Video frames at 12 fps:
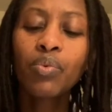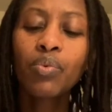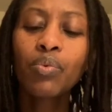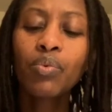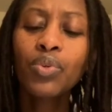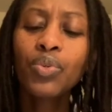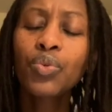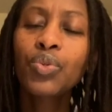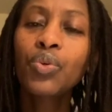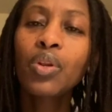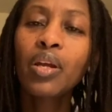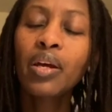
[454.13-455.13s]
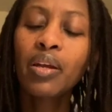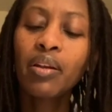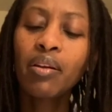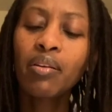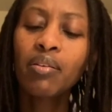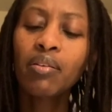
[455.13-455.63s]
what should you
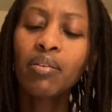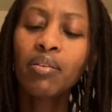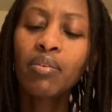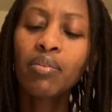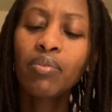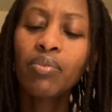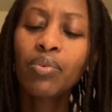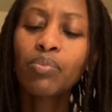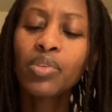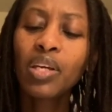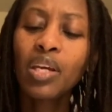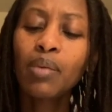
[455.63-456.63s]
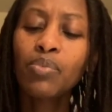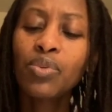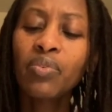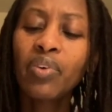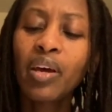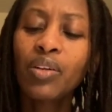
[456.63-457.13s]
learn from times you've
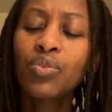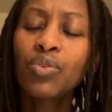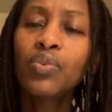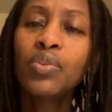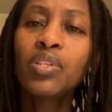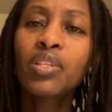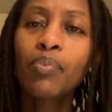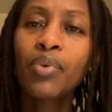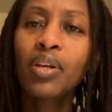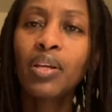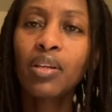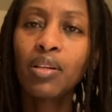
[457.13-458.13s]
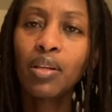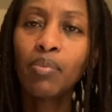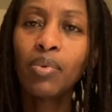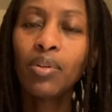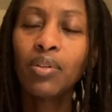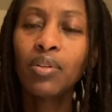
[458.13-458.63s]
had to deal with someone like
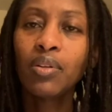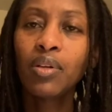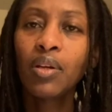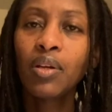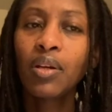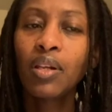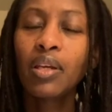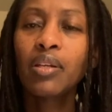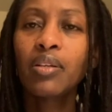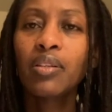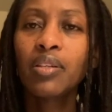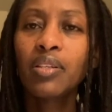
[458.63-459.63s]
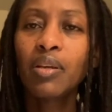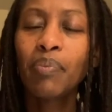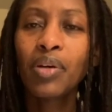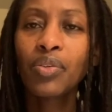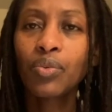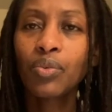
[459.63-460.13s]
Nabal? Like, this is a
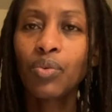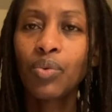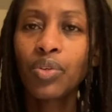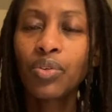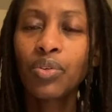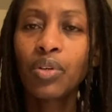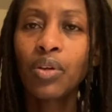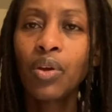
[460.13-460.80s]
personal question.